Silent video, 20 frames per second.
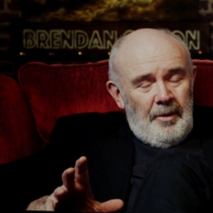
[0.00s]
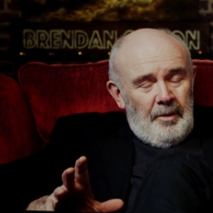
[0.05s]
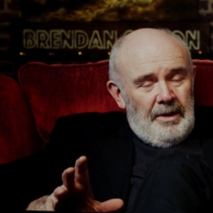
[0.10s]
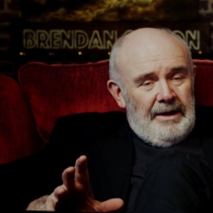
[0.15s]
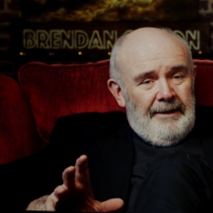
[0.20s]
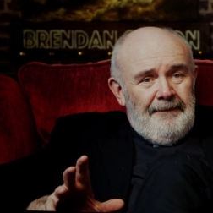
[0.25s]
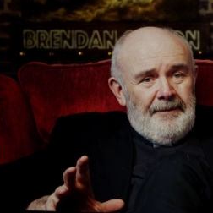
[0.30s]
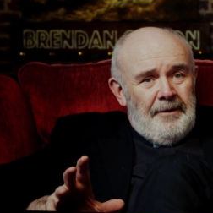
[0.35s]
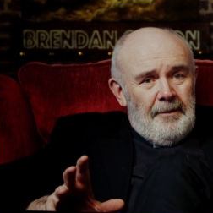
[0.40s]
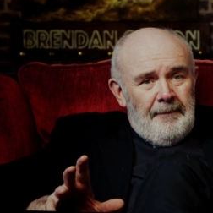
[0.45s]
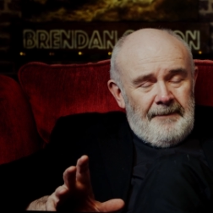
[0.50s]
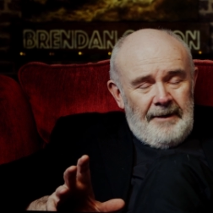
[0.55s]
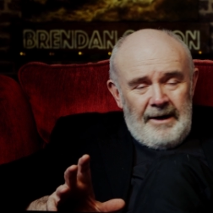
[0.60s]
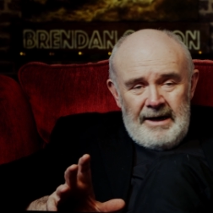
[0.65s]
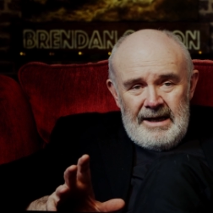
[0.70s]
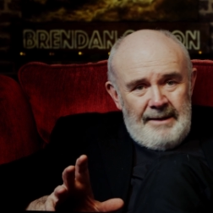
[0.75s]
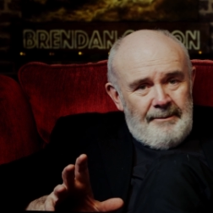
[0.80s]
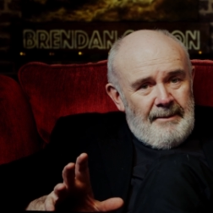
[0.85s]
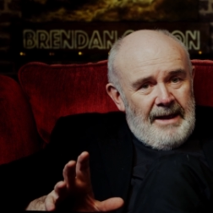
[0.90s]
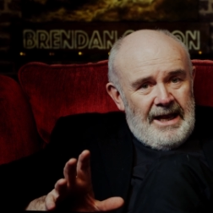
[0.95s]
with a few
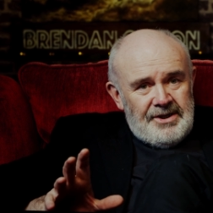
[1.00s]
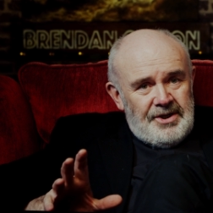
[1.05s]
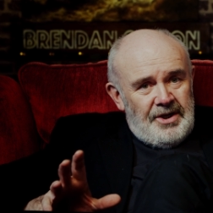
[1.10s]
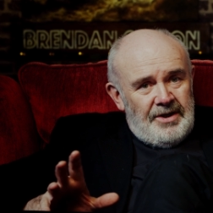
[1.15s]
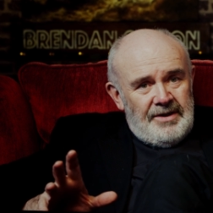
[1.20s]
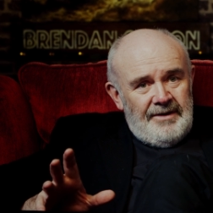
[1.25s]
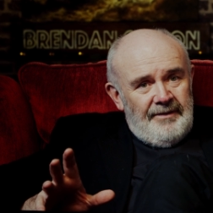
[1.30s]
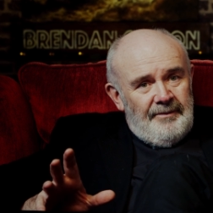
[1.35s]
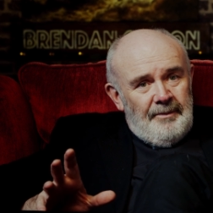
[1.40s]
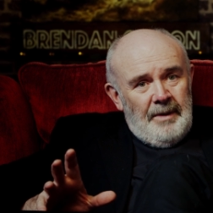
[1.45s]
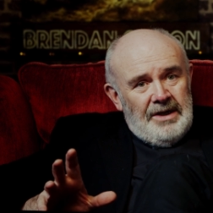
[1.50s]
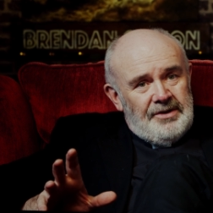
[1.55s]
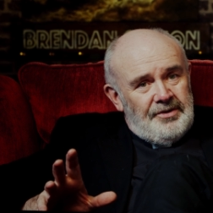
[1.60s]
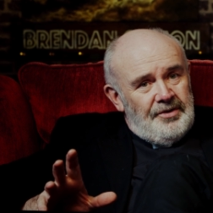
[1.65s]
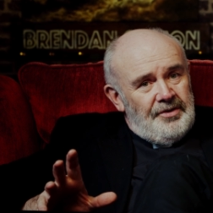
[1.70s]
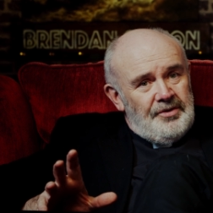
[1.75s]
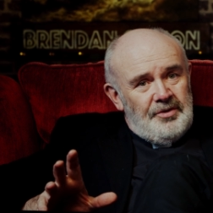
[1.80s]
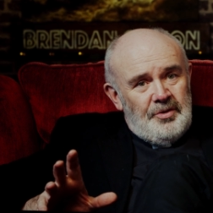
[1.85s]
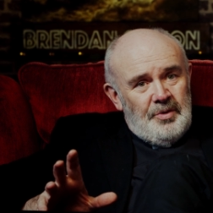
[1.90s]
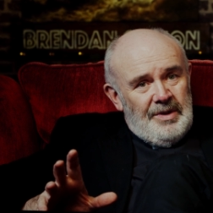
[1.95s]
very imaginative
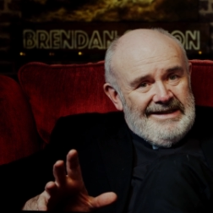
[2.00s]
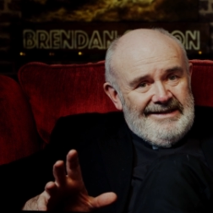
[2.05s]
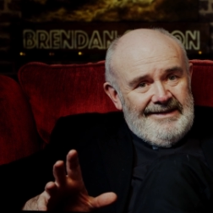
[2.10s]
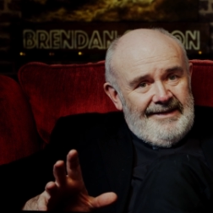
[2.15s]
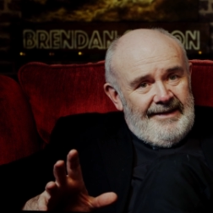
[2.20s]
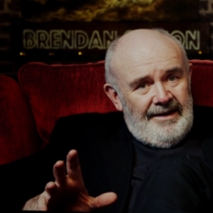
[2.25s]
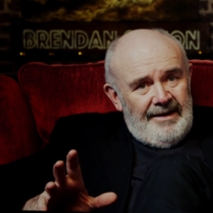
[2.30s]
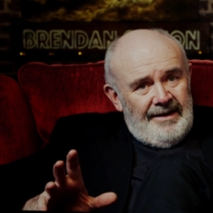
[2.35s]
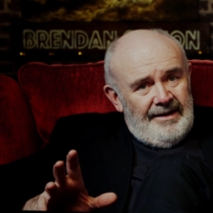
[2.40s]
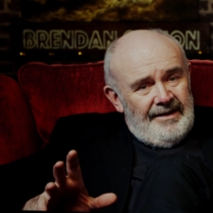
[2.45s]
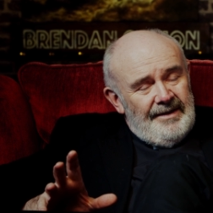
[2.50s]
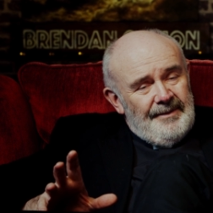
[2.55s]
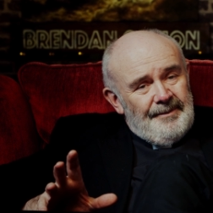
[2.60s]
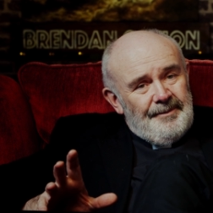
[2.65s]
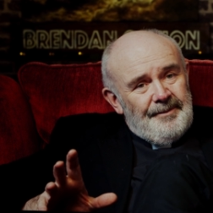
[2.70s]
modern twists on it.